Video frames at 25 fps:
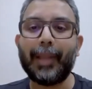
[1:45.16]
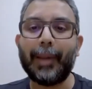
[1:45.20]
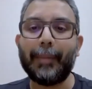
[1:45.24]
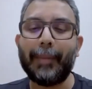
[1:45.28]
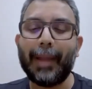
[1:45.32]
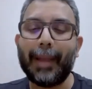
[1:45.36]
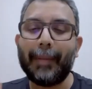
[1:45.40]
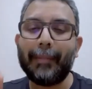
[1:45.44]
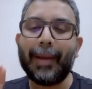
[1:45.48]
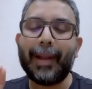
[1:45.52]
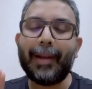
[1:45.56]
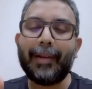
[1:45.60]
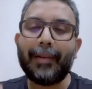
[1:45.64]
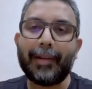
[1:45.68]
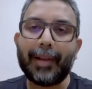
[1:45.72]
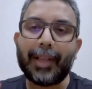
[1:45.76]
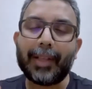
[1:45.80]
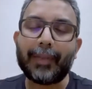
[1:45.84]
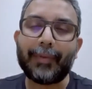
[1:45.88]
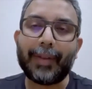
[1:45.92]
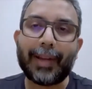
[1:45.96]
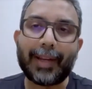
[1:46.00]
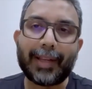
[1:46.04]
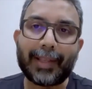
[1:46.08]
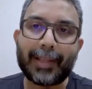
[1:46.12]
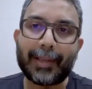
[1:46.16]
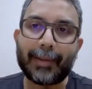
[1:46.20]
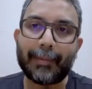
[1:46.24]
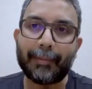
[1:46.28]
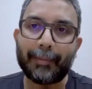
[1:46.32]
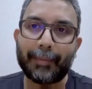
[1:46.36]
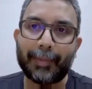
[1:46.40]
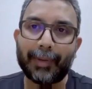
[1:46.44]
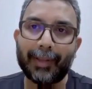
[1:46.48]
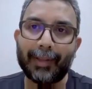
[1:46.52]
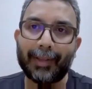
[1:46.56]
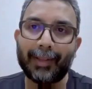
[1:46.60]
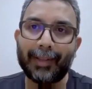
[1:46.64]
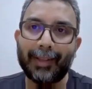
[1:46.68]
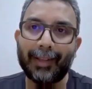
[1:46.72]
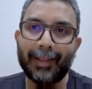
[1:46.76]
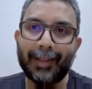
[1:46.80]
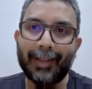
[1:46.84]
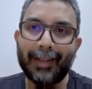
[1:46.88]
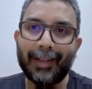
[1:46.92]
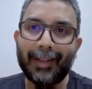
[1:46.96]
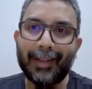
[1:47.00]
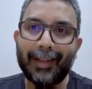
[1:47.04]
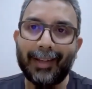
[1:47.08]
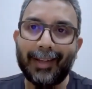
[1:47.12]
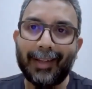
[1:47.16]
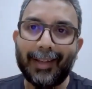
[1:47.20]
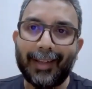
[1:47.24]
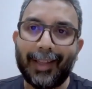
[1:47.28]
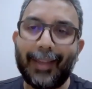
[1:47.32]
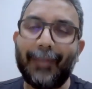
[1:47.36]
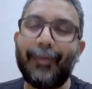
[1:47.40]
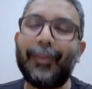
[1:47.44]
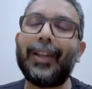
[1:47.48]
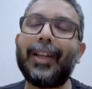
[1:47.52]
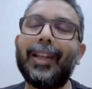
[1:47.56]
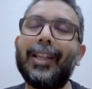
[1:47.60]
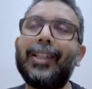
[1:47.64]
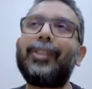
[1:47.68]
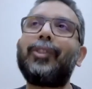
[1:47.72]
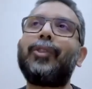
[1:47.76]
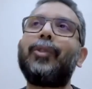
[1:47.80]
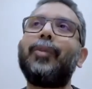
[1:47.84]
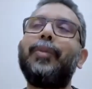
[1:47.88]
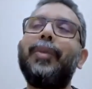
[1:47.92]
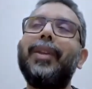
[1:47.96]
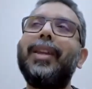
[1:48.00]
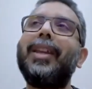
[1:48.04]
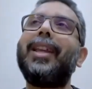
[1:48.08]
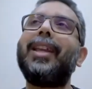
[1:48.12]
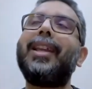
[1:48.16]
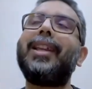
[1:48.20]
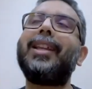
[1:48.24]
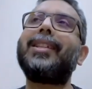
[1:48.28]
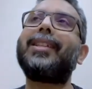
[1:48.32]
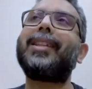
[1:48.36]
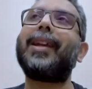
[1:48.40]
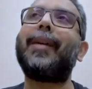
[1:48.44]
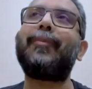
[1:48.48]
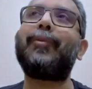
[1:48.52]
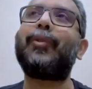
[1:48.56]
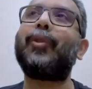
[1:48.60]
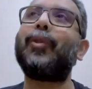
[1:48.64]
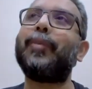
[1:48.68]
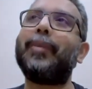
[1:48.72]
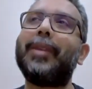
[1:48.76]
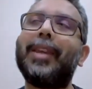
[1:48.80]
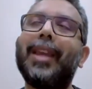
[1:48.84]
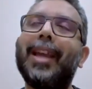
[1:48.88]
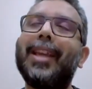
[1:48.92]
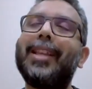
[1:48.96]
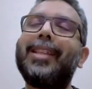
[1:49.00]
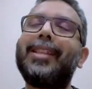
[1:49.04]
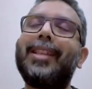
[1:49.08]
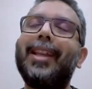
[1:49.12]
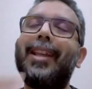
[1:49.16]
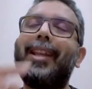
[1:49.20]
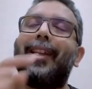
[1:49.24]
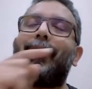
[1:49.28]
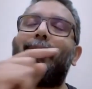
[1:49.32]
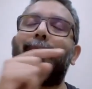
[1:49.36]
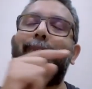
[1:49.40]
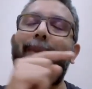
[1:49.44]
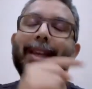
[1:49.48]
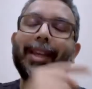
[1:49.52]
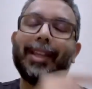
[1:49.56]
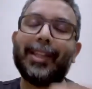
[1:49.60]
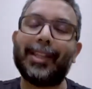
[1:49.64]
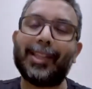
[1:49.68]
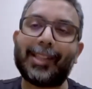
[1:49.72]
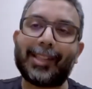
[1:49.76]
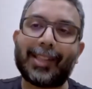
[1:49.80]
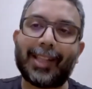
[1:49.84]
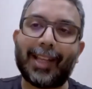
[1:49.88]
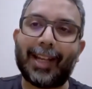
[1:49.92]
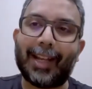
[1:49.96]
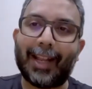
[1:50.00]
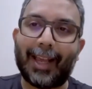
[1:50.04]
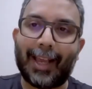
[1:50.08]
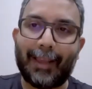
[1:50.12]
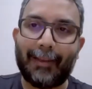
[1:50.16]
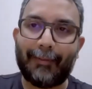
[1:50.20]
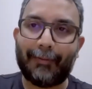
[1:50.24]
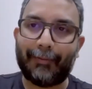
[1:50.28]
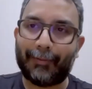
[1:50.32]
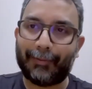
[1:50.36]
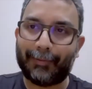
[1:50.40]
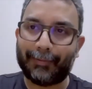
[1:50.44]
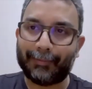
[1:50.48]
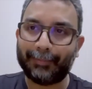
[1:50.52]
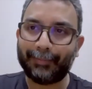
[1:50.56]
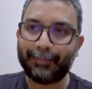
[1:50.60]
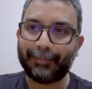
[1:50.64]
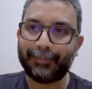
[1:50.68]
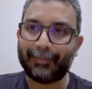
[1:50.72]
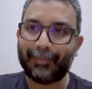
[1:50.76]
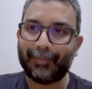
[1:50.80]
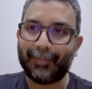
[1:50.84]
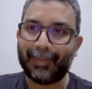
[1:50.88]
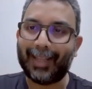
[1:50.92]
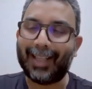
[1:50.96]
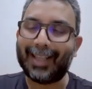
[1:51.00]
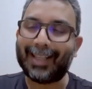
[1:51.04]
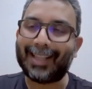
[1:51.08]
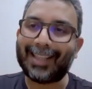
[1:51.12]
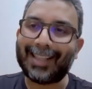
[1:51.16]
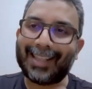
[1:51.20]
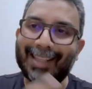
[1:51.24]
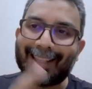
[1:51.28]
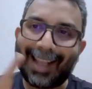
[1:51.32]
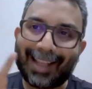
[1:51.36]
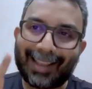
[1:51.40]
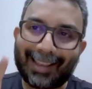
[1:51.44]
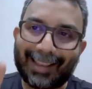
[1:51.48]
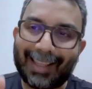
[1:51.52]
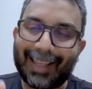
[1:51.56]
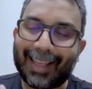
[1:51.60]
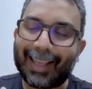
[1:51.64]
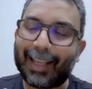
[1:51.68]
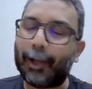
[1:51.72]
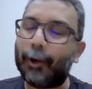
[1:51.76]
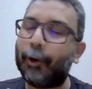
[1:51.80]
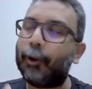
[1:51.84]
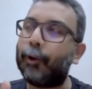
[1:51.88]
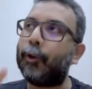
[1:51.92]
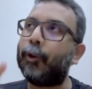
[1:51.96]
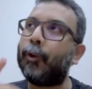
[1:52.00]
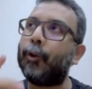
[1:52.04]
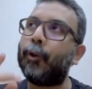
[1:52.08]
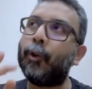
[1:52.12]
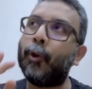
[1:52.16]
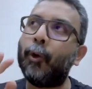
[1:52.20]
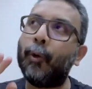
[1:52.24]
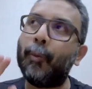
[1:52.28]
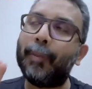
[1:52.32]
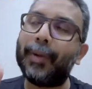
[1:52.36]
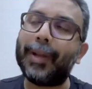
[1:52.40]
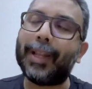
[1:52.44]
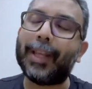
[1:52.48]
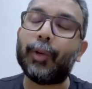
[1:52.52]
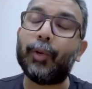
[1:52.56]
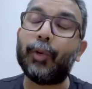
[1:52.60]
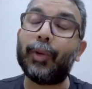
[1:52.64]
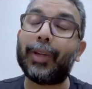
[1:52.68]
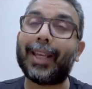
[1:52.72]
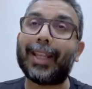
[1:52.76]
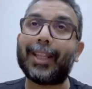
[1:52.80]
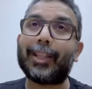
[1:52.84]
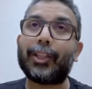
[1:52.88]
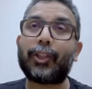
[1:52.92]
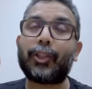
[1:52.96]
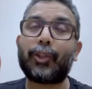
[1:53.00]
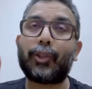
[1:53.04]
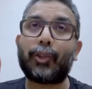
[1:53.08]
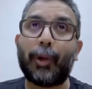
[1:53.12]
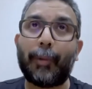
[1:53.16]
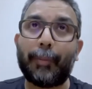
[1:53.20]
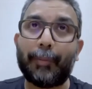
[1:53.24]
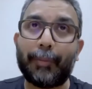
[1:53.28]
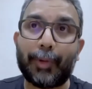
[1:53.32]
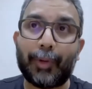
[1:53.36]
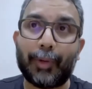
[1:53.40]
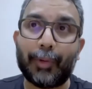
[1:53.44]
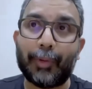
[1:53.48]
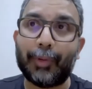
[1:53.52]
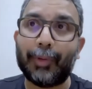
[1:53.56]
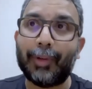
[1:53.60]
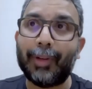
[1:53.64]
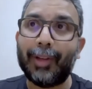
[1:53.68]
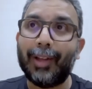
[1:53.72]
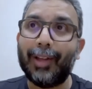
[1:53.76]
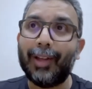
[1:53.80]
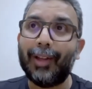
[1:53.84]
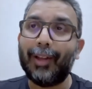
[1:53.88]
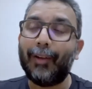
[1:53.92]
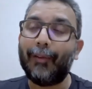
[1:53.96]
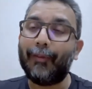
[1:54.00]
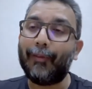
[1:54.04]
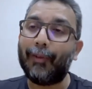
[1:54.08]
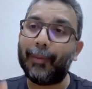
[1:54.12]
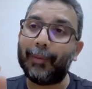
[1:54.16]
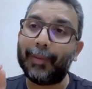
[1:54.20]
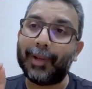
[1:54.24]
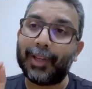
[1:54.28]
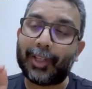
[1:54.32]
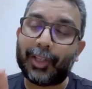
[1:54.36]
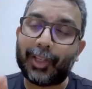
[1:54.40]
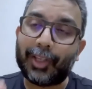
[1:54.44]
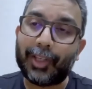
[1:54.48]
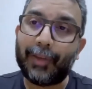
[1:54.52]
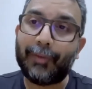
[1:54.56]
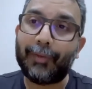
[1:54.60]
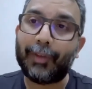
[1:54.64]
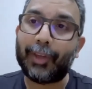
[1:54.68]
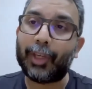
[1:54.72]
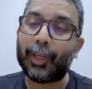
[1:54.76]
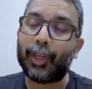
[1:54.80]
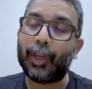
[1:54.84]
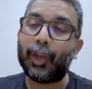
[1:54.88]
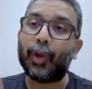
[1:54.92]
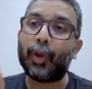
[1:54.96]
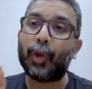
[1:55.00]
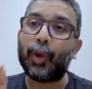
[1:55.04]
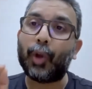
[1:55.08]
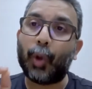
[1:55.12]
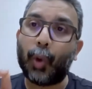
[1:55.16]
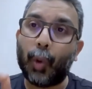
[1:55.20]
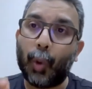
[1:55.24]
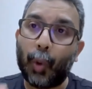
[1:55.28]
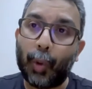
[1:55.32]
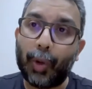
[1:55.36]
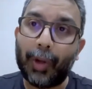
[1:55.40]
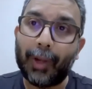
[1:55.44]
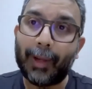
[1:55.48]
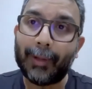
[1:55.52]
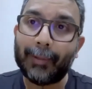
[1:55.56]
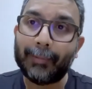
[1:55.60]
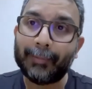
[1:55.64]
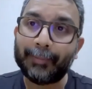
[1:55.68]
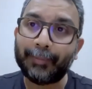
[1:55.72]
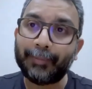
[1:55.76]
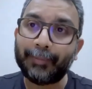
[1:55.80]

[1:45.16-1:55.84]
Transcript: My mantra is very simple. If it is to be, it is up to me. I said it in my Insta life. There's nothing or nobody who can stop you from achieving your goal